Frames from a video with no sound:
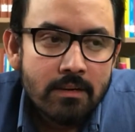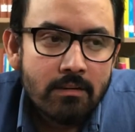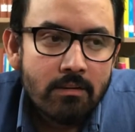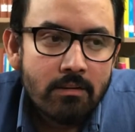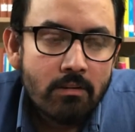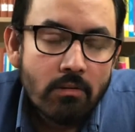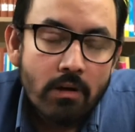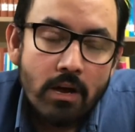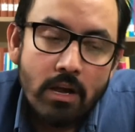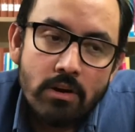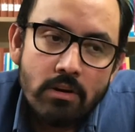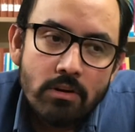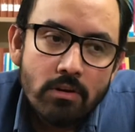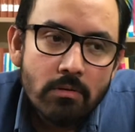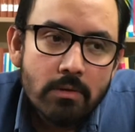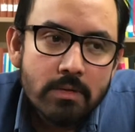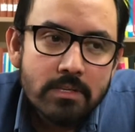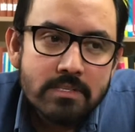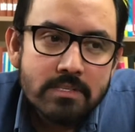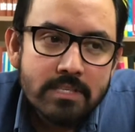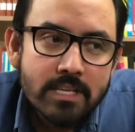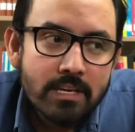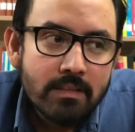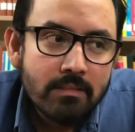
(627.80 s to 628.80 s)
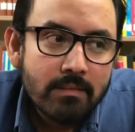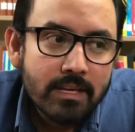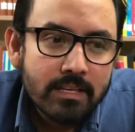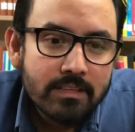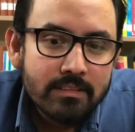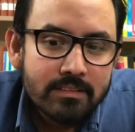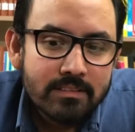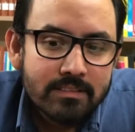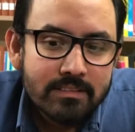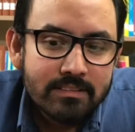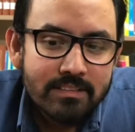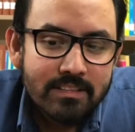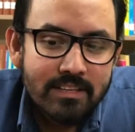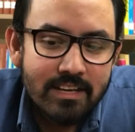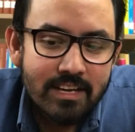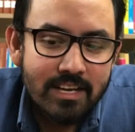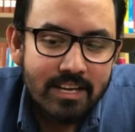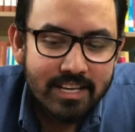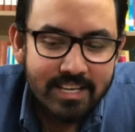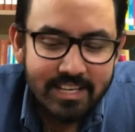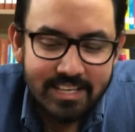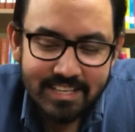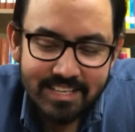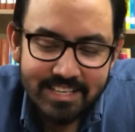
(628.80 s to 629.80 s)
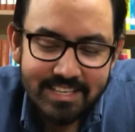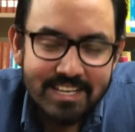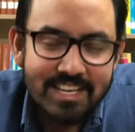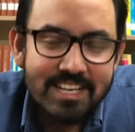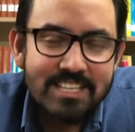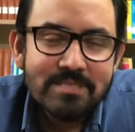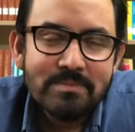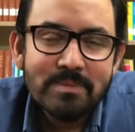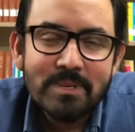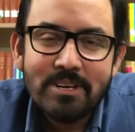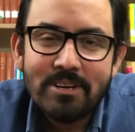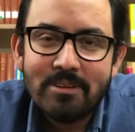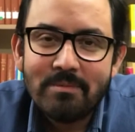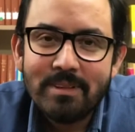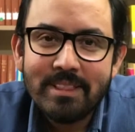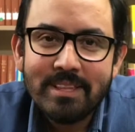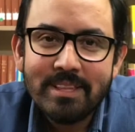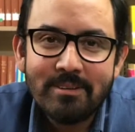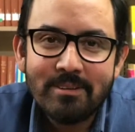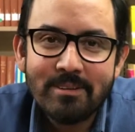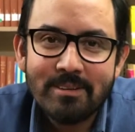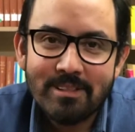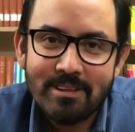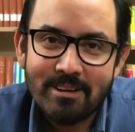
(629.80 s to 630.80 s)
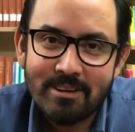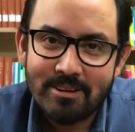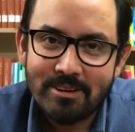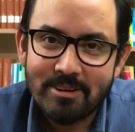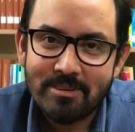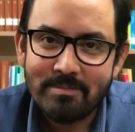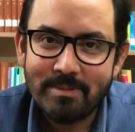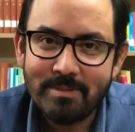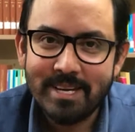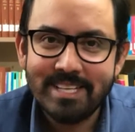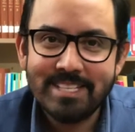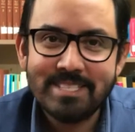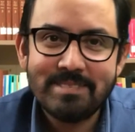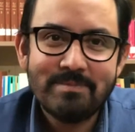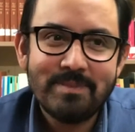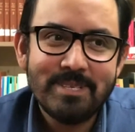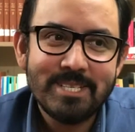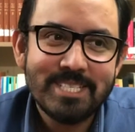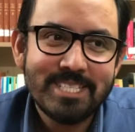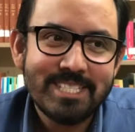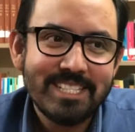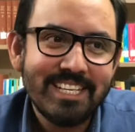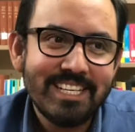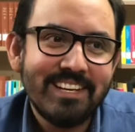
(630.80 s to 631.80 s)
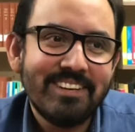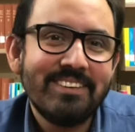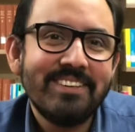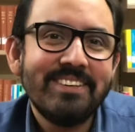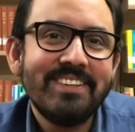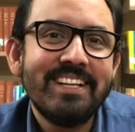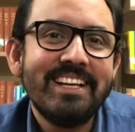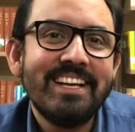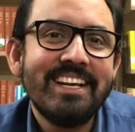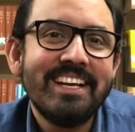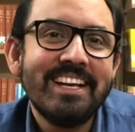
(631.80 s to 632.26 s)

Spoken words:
oh, I don't know what to say. Like, it has become a little clutter in my speech now.